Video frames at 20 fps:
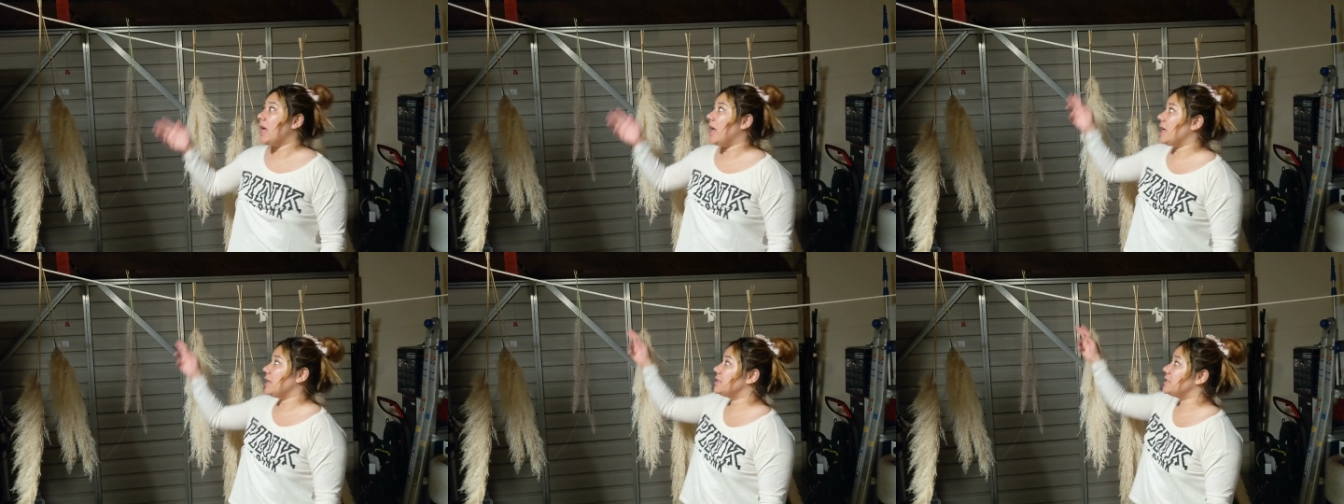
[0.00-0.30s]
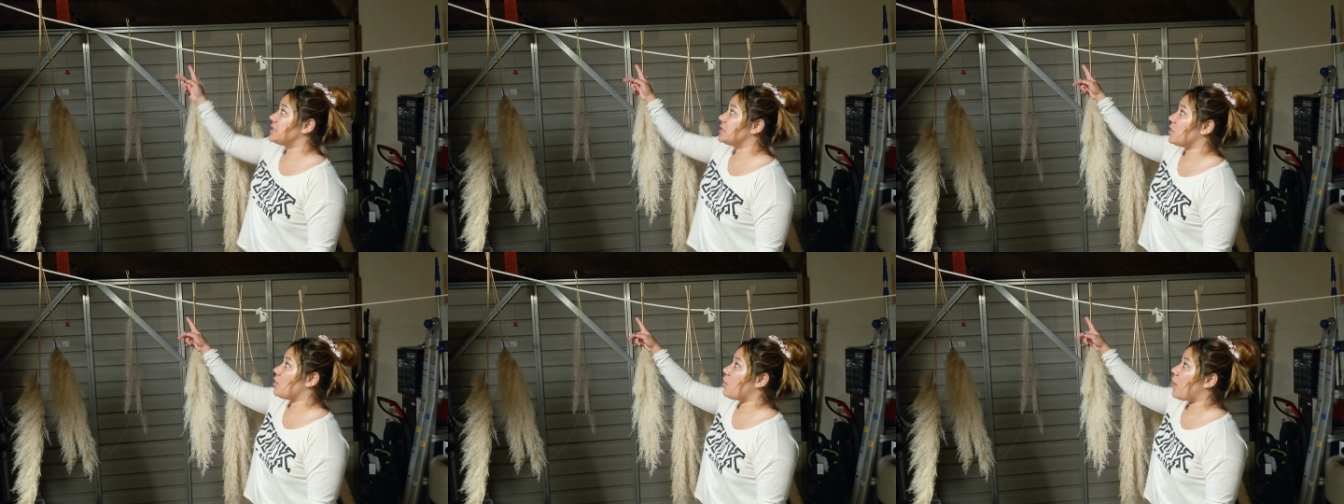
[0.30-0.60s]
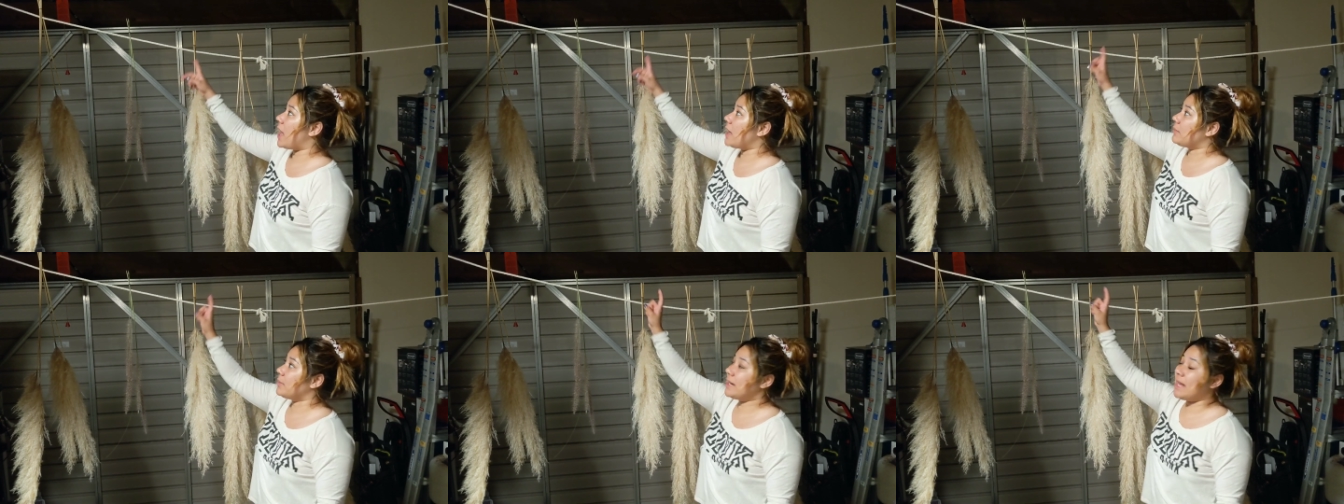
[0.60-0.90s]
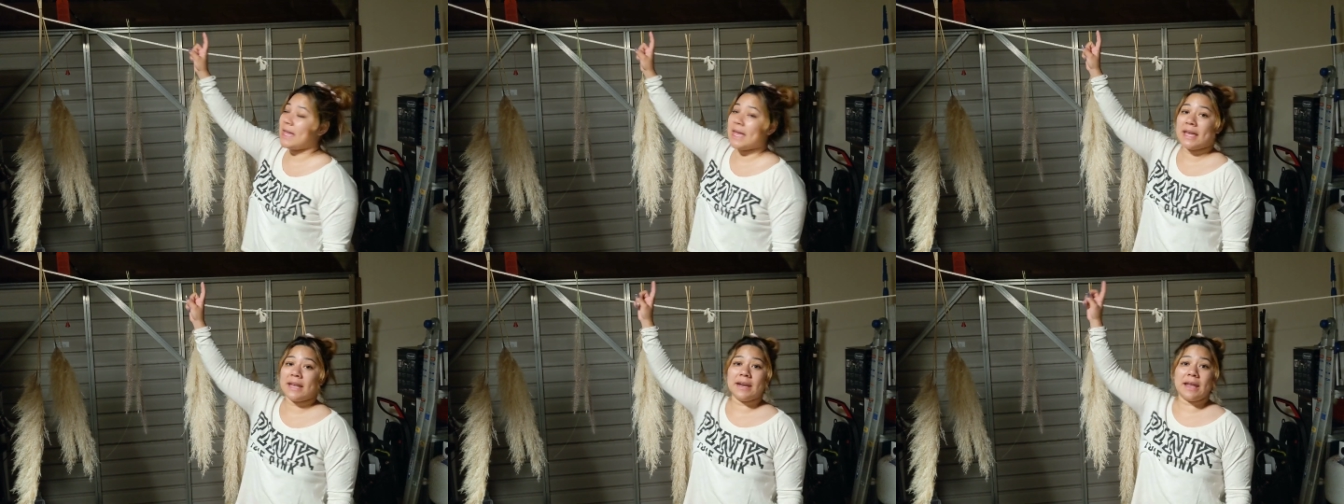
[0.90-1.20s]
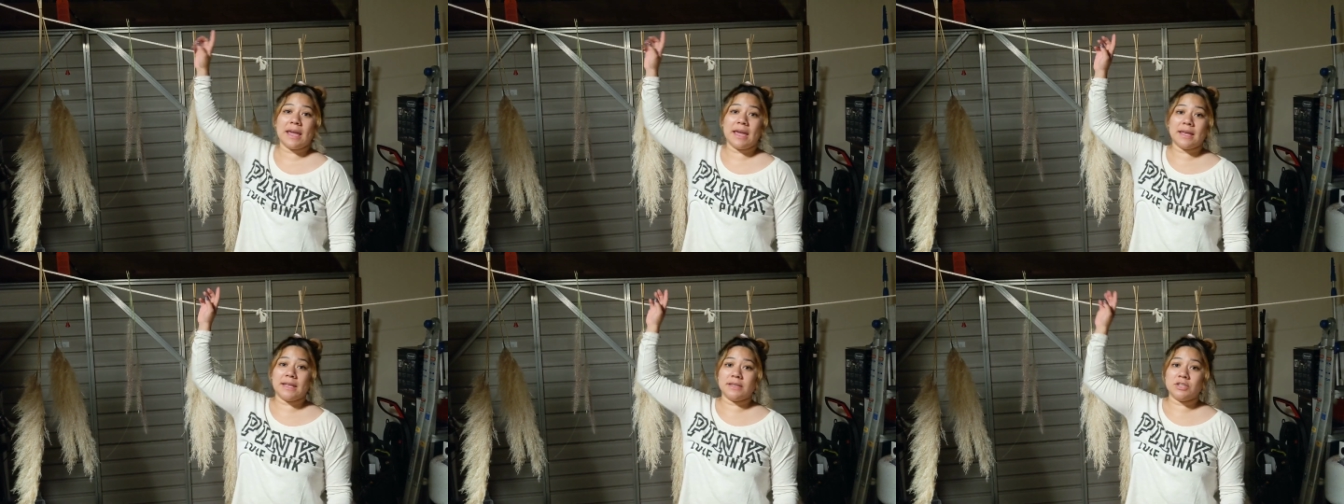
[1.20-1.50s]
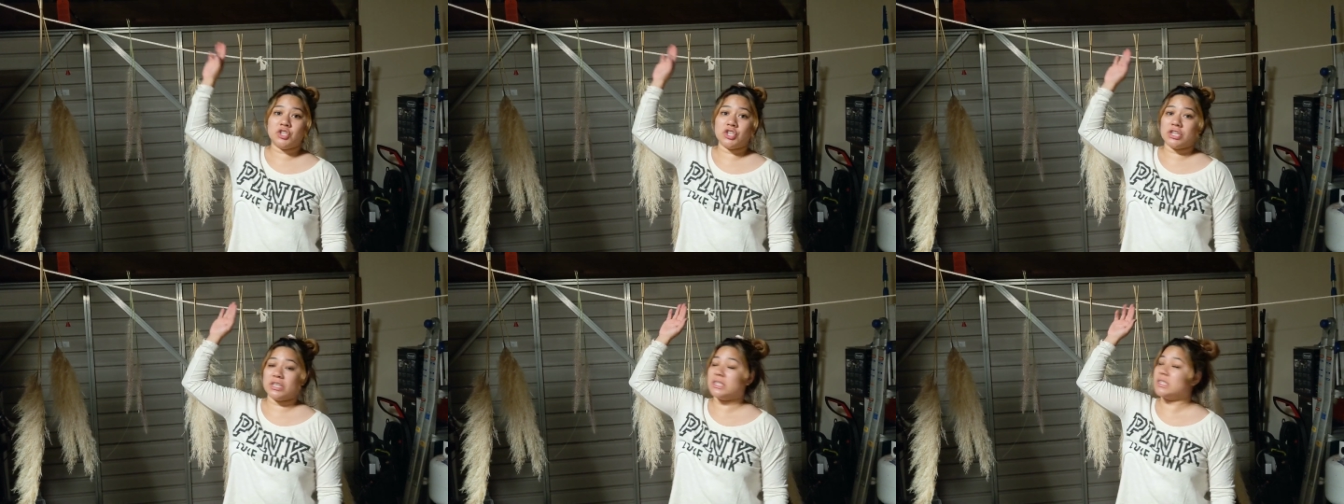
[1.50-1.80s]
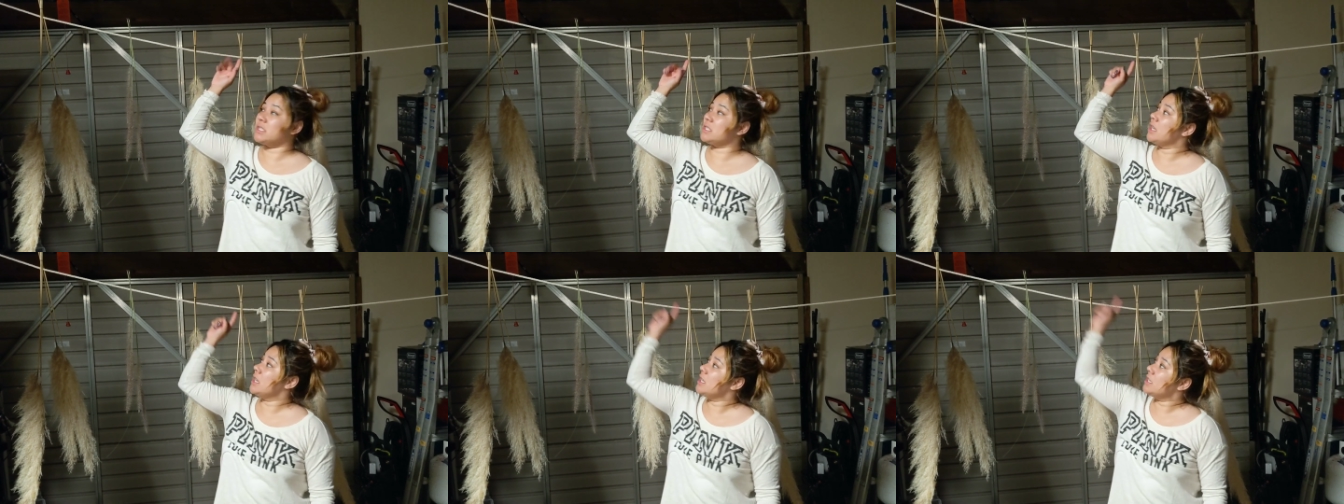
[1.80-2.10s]
and so I went ahead and
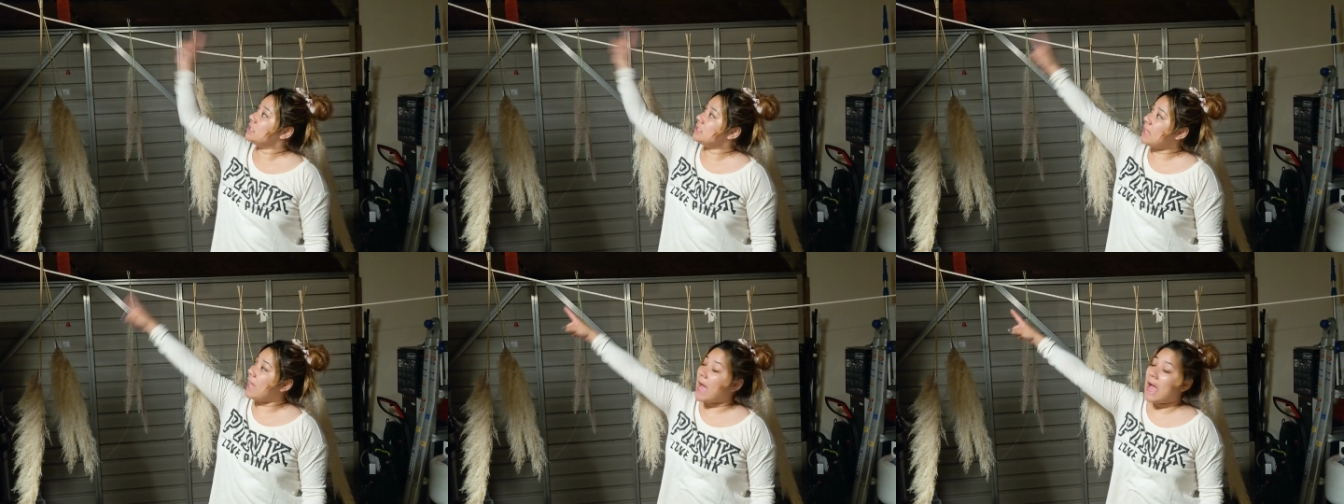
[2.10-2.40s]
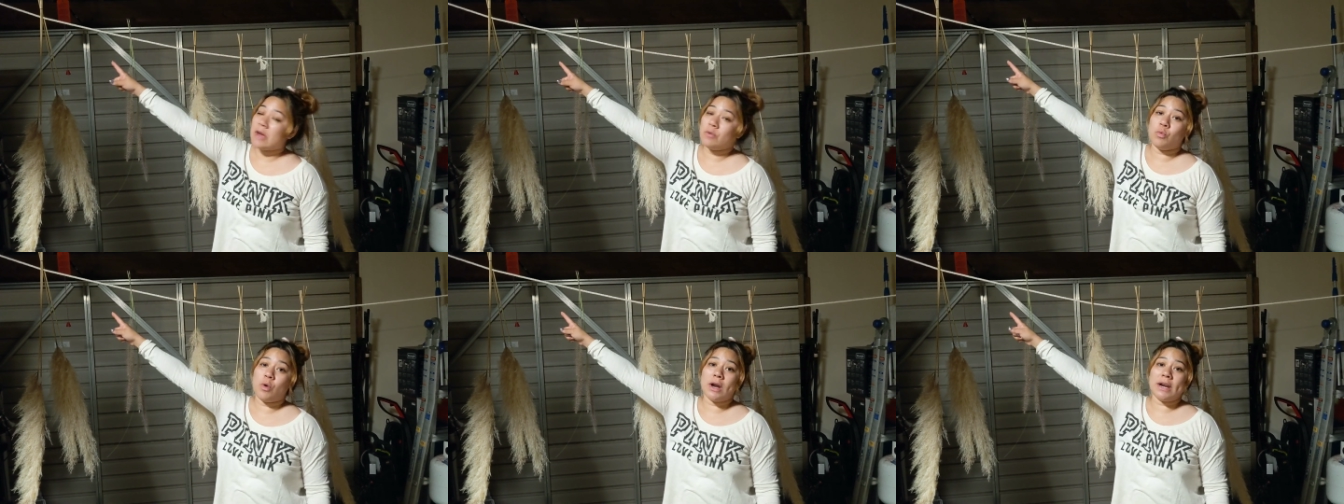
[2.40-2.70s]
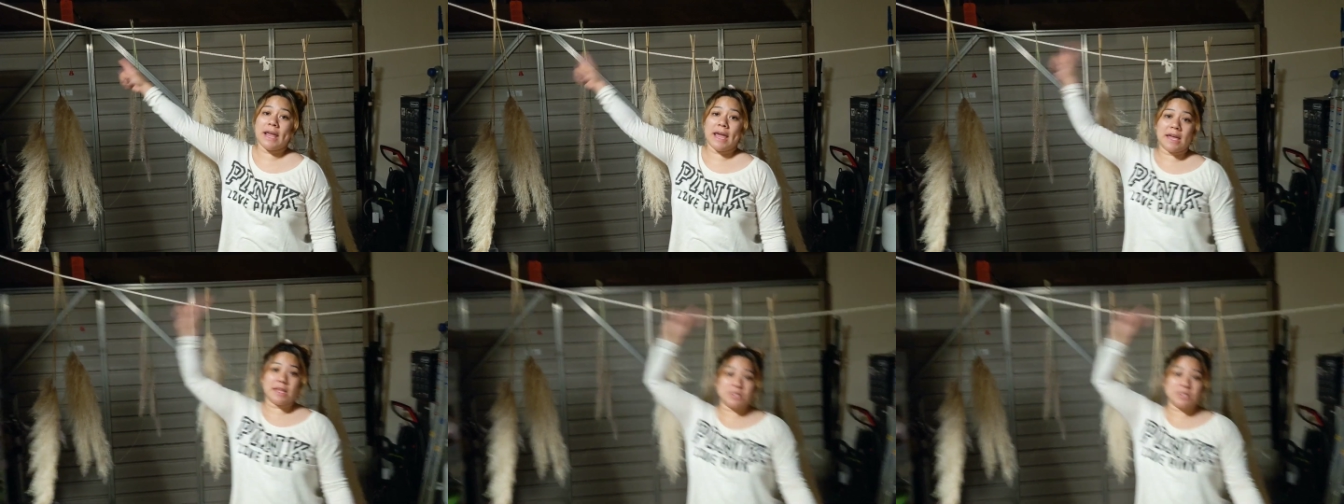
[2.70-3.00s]
just tie one